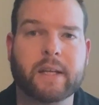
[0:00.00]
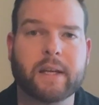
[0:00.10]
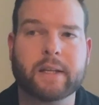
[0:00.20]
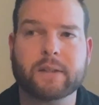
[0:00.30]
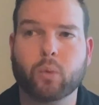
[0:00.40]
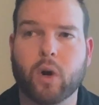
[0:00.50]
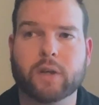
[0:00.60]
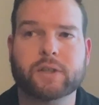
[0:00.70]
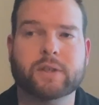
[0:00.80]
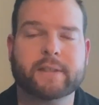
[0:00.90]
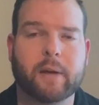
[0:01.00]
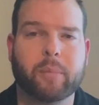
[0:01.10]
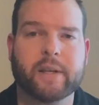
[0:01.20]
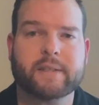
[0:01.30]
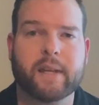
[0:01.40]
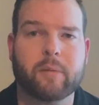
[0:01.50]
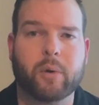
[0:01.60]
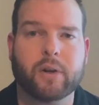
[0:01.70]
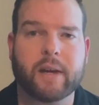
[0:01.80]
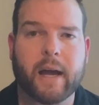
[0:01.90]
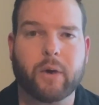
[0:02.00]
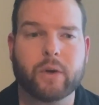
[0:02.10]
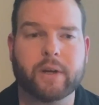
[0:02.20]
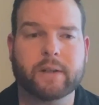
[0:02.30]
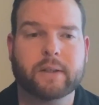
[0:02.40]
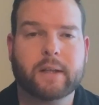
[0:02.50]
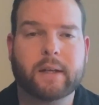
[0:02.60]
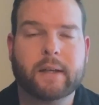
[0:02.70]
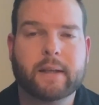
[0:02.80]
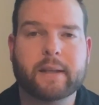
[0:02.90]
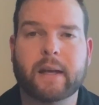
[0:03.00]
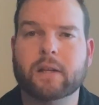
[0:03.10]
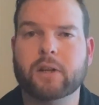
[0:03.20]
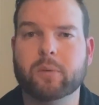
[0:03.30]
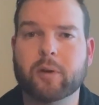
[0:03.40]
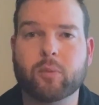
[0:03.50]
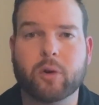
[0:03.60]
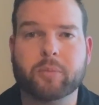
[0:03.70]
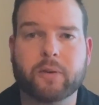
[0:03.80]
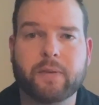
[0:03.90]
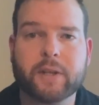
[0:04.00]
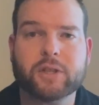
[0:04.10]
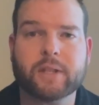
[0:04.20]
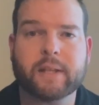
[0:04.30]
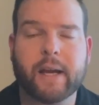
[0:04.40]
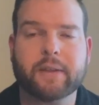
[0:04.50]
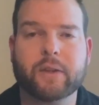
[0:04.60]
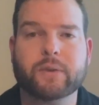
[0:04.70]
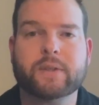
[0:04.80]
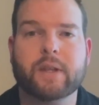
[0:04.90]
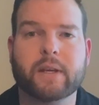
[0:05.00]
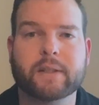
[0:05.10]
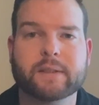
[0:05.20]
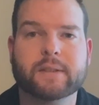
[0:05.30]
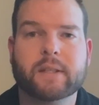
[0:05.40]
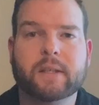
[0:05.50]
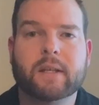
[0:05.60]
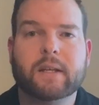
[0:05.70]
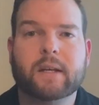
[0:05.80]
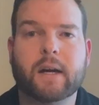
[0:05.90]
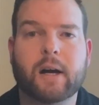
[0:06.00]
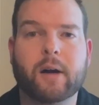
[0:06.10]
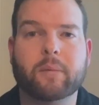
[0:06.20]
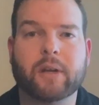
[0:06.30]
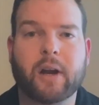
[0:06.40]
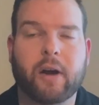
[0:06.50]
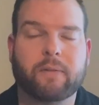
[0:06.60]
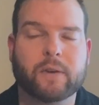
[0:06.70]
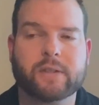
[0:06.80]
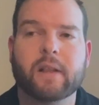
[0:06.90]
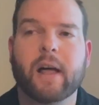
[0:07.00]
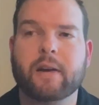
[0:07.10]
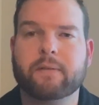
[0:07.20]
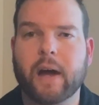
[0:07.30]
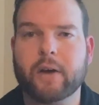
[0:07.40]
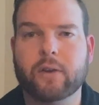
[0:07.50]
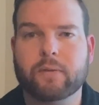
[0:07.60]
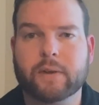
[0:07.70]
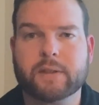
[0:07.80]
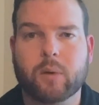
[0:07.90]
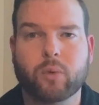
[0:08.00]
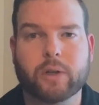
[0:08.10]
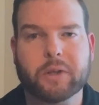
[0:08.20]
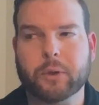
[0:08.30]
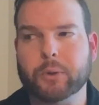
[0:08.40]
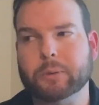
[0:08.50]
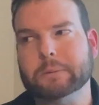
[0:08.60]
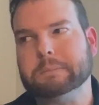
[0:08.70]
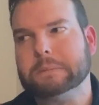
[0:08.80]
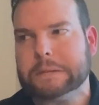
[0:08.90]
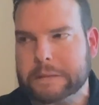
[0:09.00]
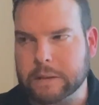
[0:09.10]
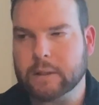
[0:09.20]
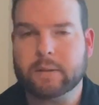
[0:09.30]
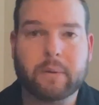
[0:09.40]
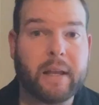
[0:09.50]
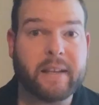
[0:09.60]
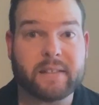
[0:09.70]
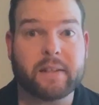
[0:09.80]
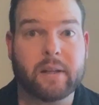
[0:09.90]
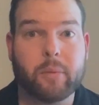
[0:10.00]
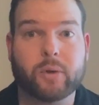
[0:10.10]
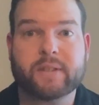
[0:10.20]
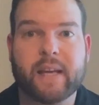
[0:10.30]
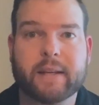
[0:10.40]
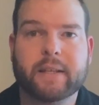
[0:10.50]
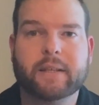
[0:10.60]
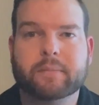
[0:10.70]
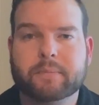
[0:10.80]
and walks you step by step on how to get a little bit more proficient at those things. It offers a lot of value for someone who isn't the most techy.